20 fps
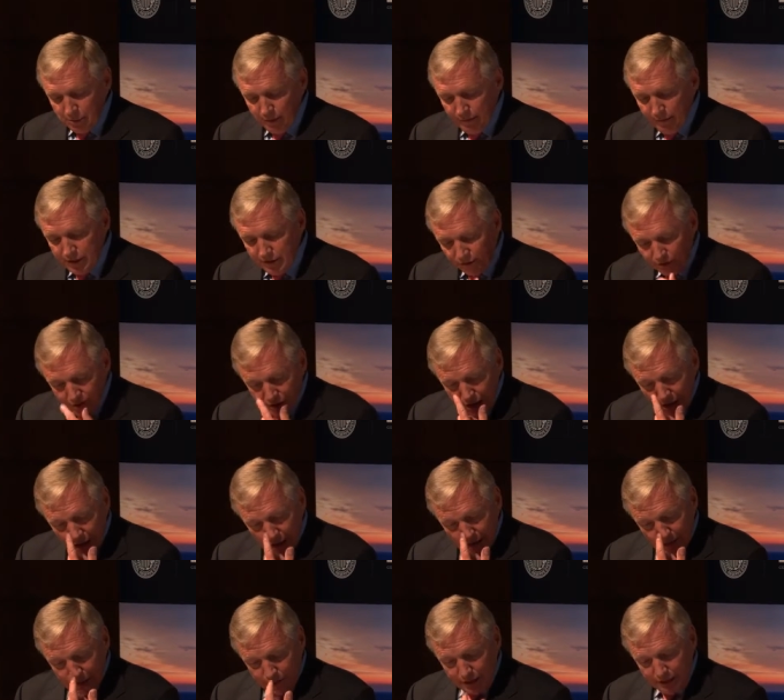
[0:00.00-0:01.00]
One of his first
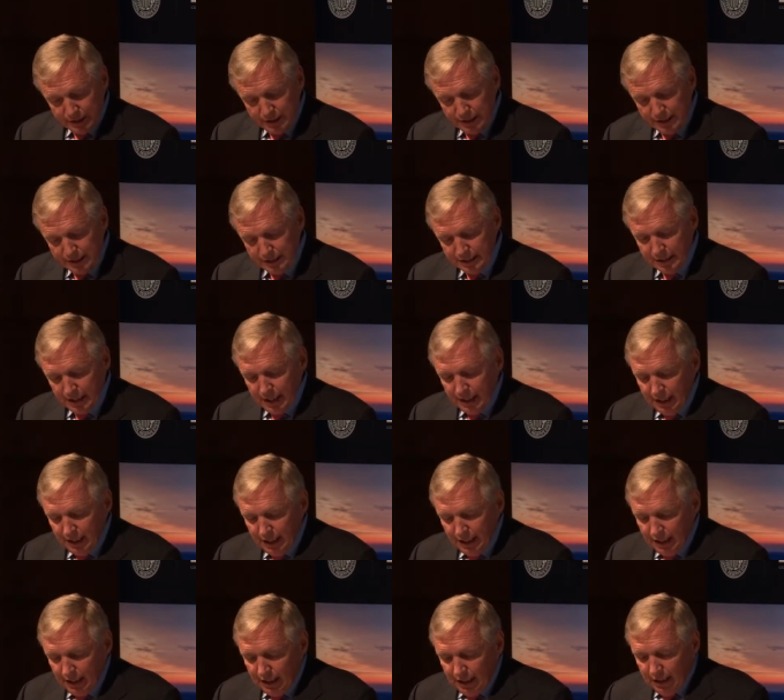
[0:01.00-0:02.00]
conclusions is
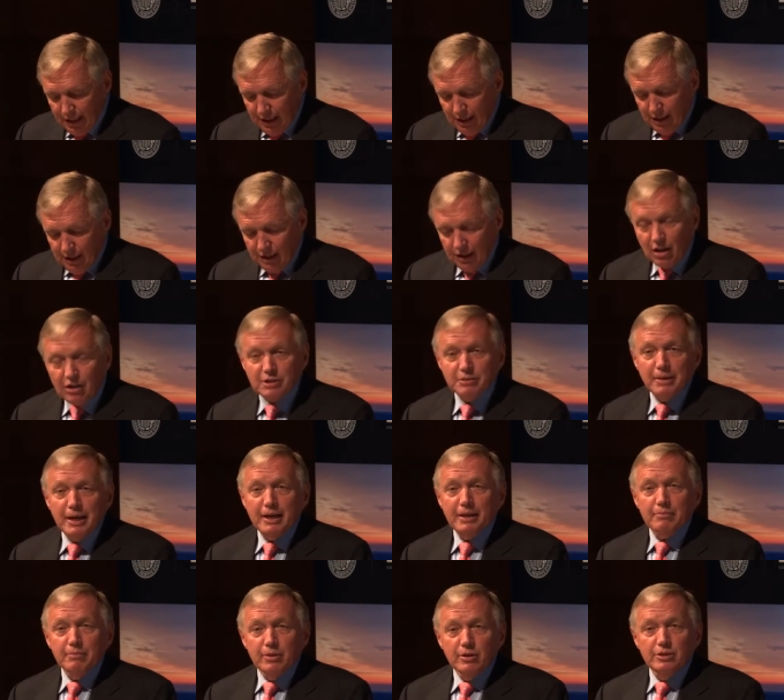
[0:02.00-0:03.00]
large
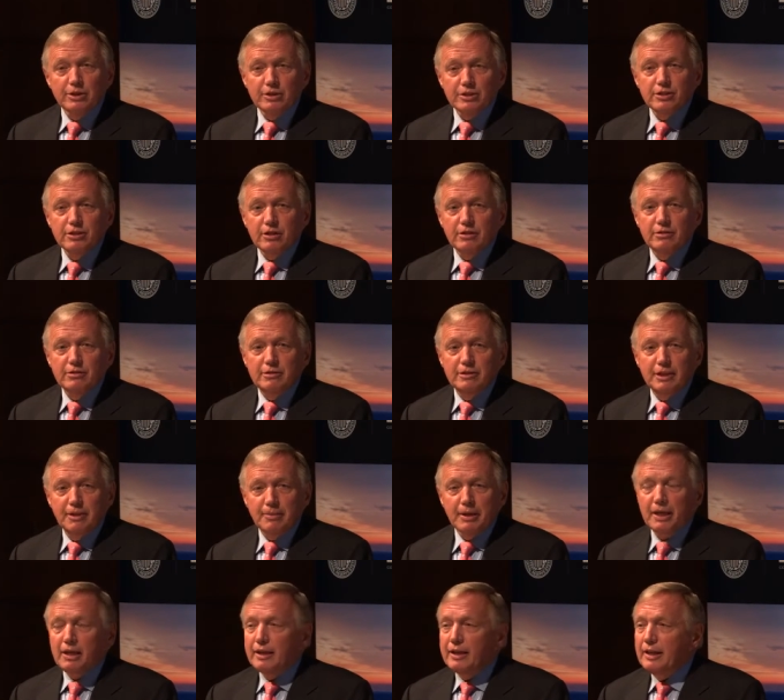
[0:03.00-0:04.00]
bank mergers are
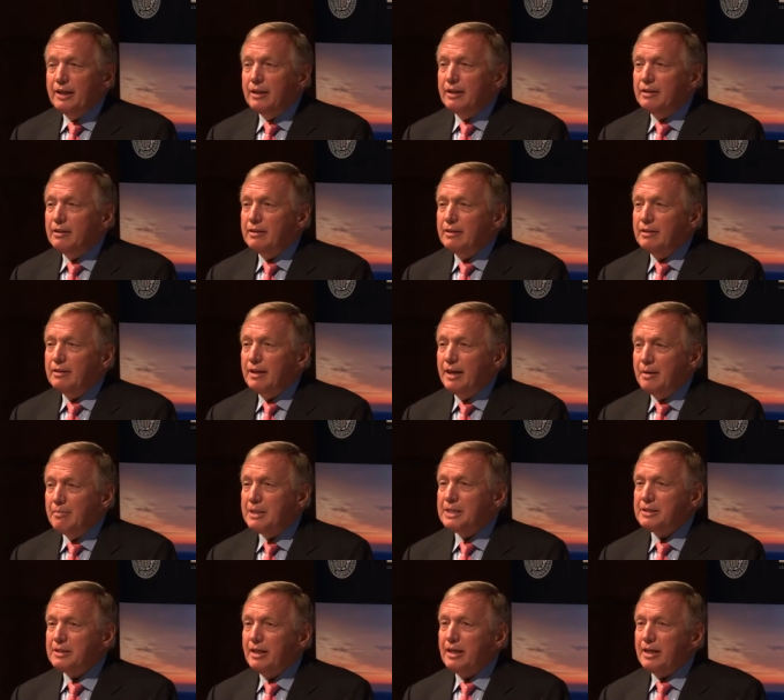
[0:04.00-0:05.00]
typically in
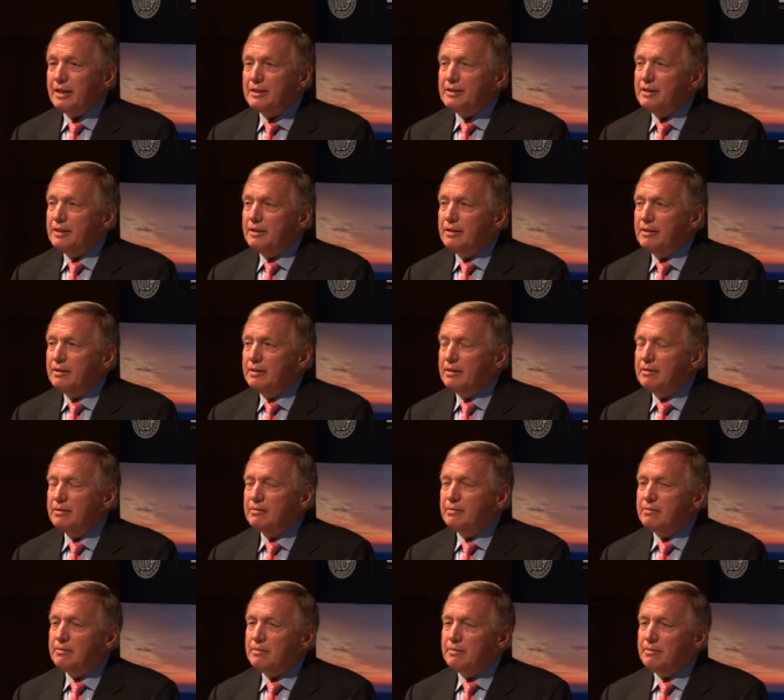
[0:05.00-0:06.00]
MSAs.
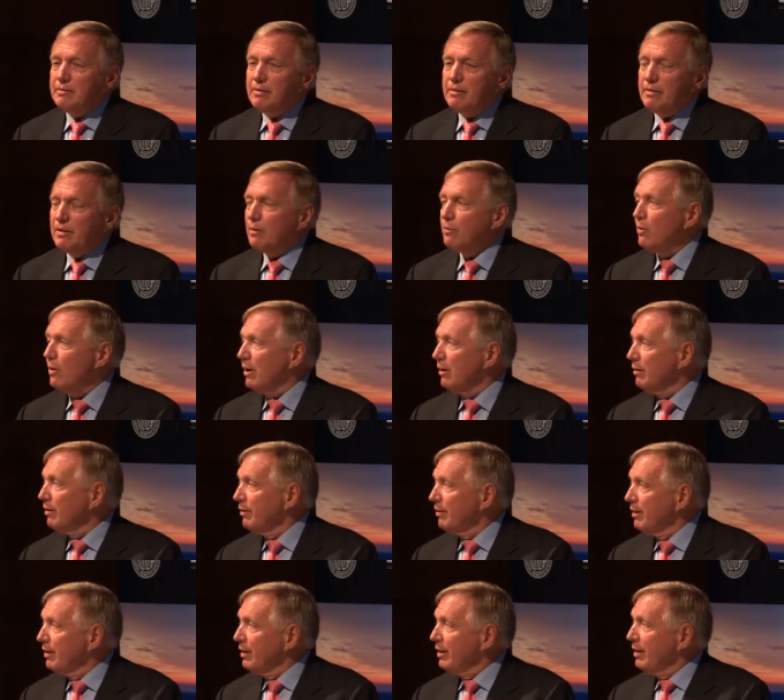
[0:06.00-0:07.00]
Well,